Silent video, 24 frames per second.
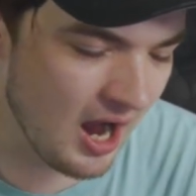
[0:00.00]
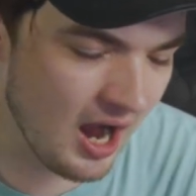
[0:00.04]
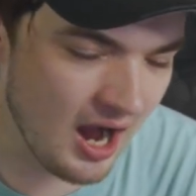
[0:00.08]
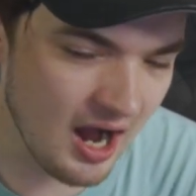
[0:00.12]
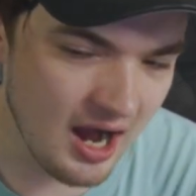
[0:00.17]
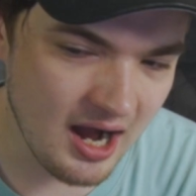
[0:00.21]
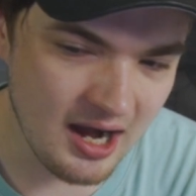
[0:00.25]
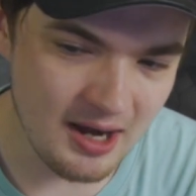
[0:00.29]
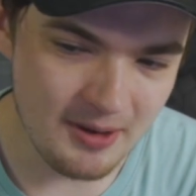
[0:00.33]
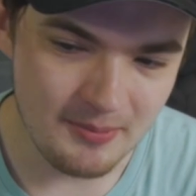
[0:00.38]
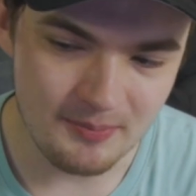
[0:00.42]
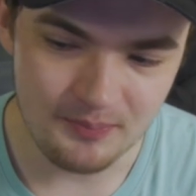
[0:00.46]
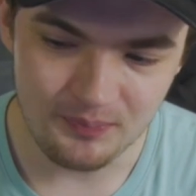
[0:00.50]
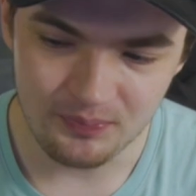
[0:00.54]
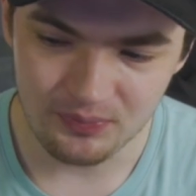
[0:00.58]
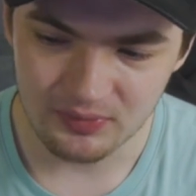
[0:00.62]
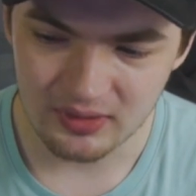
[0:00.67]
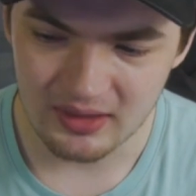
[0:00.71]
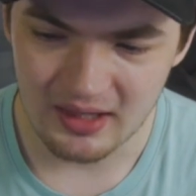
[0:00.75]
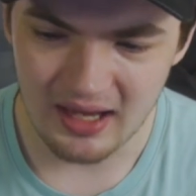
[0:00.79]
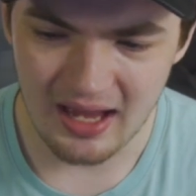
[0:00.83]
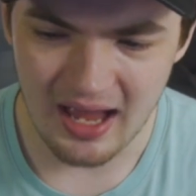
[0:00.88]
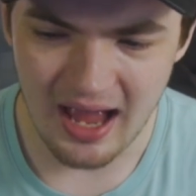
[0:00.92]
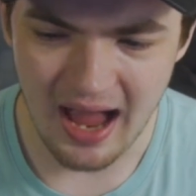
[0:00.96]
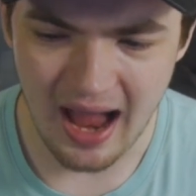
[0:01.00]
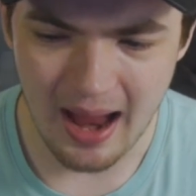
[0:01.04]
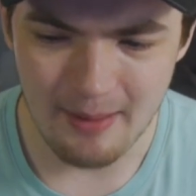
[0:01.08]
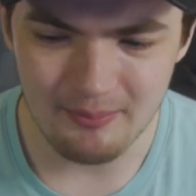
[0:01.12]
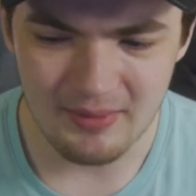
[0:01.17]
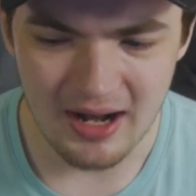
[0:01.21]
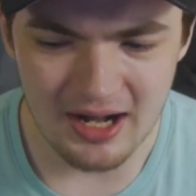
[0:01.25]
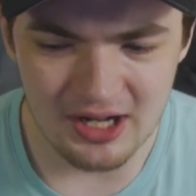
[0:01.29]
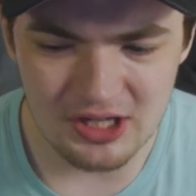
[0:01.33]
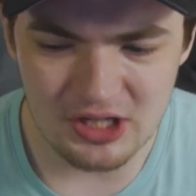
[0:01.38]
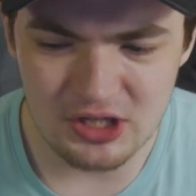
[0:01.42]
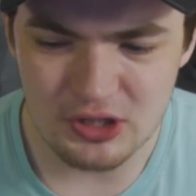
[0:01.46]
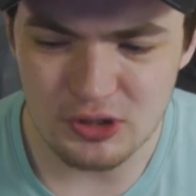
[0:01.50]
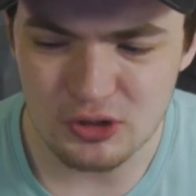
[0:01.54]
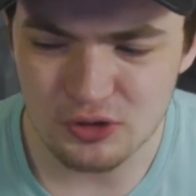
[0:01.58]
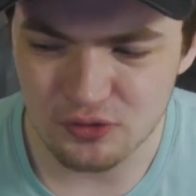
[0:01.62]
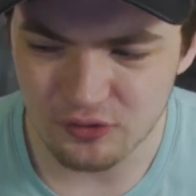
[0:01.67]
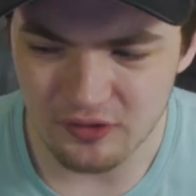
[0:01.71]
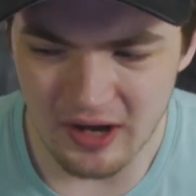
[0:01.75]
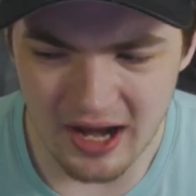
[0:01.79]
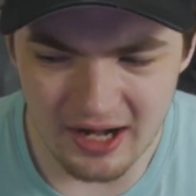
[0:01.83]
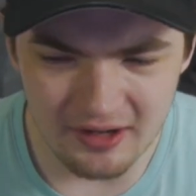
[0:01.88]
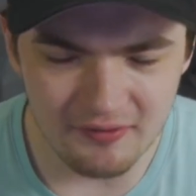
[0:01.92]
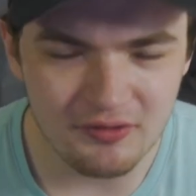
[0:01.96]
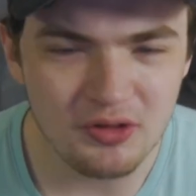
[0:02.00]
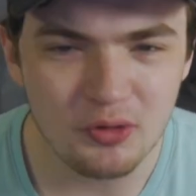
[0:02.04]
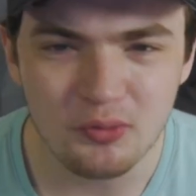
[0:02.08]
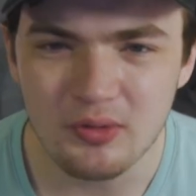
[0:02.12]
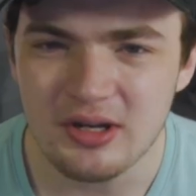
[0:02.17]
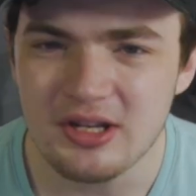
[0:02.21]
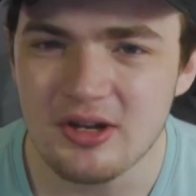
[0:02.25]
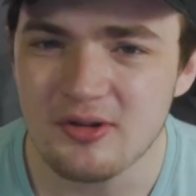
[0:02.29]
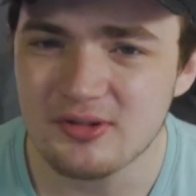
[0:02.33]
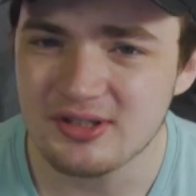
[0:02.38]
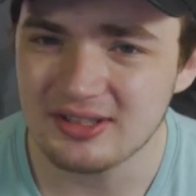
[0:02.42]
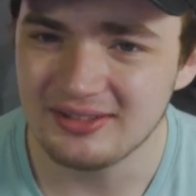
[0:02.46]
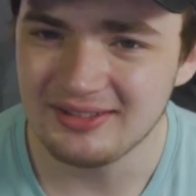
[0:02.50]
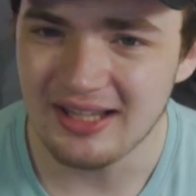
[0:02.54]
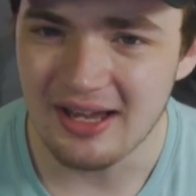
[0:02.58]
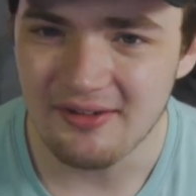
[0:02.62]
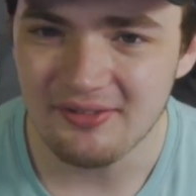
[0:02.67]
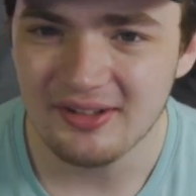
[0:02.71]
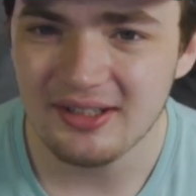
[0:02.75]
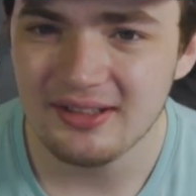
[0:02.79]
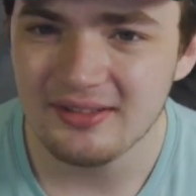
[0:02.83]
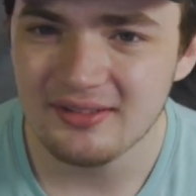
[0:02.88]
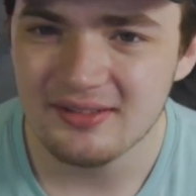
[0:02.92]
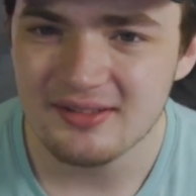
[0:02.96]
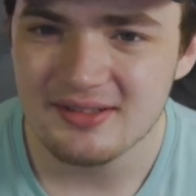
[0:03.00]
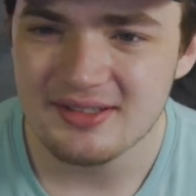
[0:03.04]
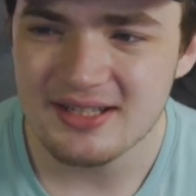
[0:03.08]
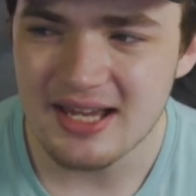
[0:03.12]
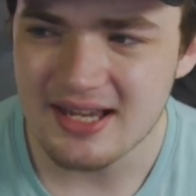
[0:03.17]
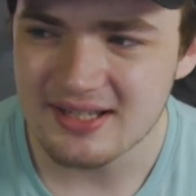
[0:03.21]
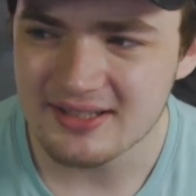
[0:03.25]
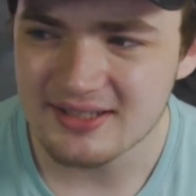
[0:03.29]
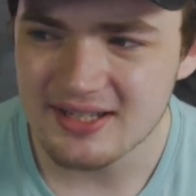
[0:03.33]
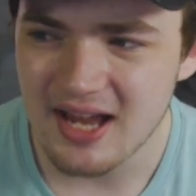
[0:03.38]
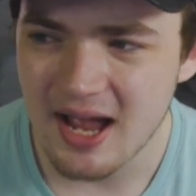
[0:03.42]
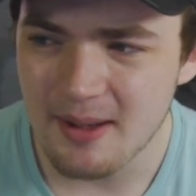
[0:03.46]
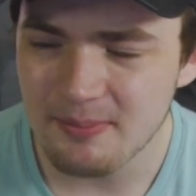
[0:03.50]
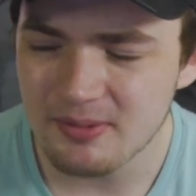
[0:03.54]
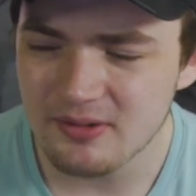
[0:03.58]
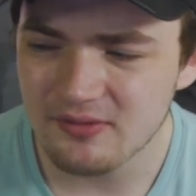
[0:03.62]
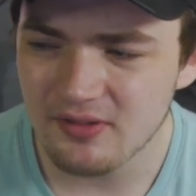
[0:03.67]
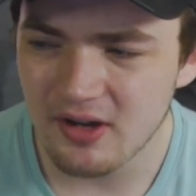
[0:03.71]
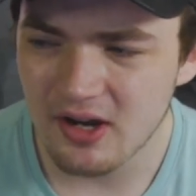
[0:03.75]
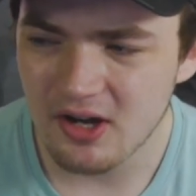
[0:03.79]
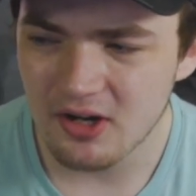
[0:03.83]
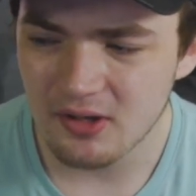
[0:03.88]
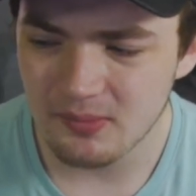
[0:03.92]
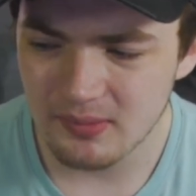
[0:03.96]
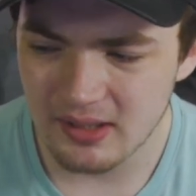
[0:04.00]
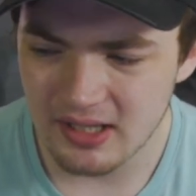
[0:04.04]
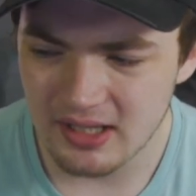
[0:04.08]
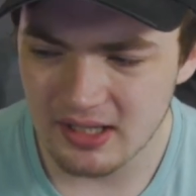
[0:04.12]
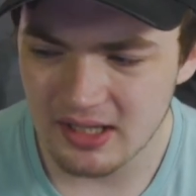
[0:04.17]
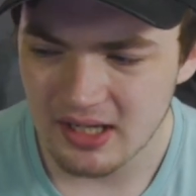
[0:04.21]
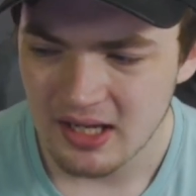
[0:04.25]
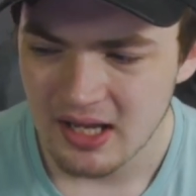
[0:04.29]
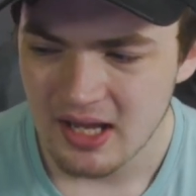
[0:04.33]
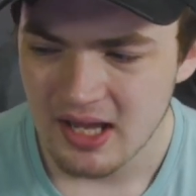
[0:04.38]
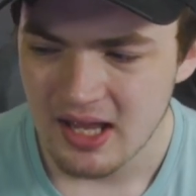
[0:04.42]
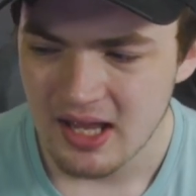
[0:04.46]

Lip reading: I'm not a huge fan of the Windows 11 desktop environment,